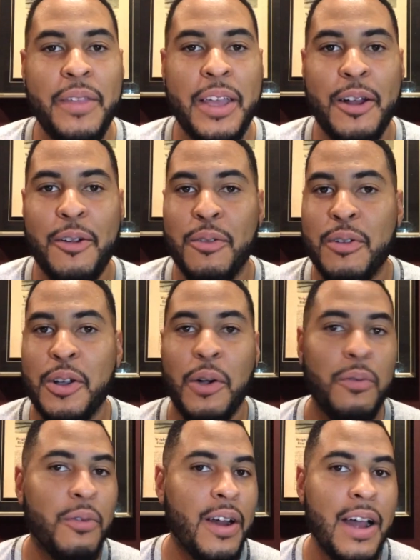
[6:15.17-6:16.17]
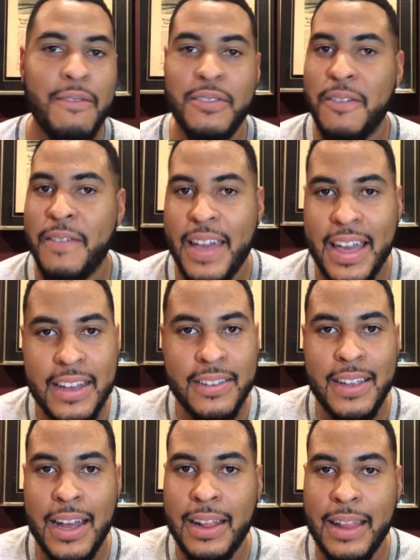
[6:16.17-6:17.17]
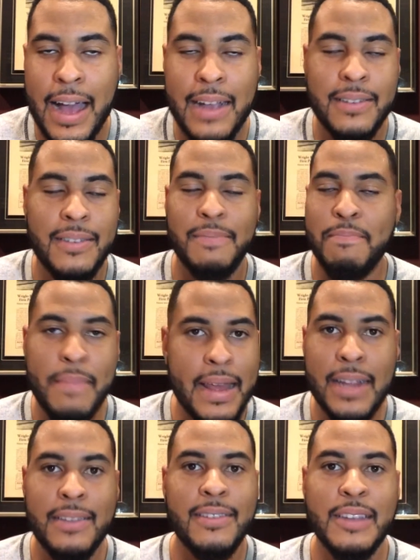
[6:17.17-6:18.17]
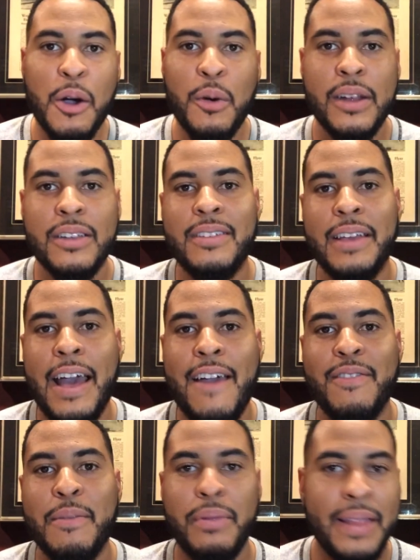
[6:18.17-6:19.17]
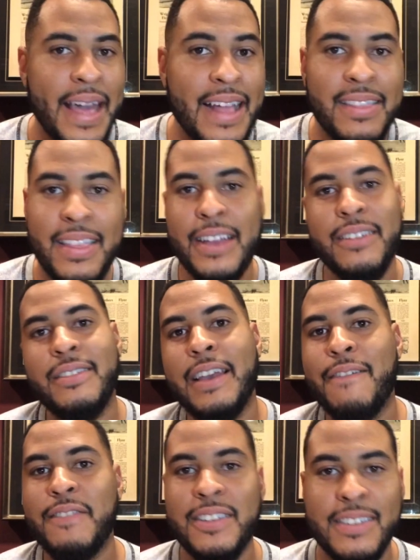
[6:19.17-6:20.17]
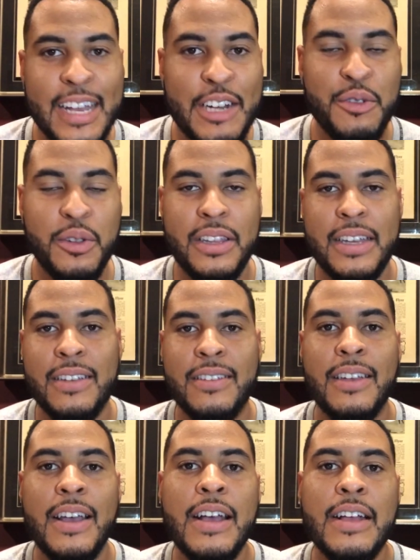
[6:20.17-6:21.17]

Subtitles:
you know, go run off to Vegas at a last minute's notice. You have to plan things. You have to schedule things.